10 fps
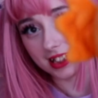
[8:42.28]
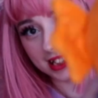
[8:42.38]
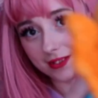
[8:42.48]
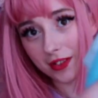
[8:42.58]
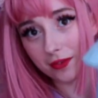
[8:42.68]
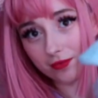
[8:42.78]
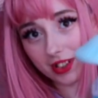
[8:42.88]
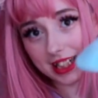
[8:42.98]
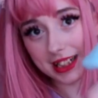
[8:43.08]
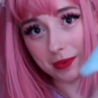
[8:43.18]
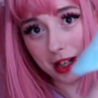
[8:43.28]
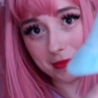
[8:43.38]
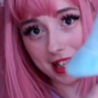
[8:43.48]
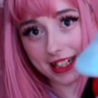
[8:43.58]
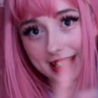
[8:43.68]
Another really well
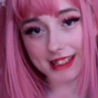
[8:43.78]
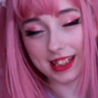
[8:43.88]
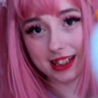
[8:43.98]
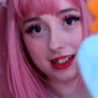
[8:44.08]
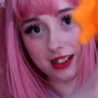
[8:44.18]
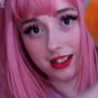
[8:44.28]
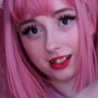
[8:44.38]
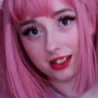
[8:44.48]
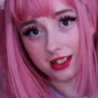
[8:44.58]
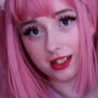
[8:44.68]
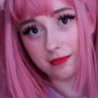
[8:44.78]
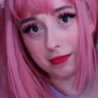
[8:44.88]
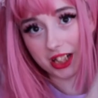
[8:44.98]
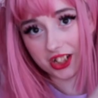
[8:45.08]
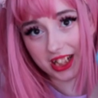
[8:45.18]
made
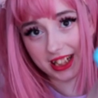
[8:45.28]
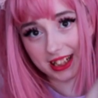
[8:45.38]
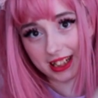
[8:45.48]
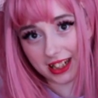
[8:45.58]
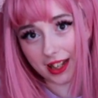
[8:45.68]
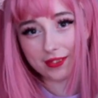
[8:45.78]
plushie. I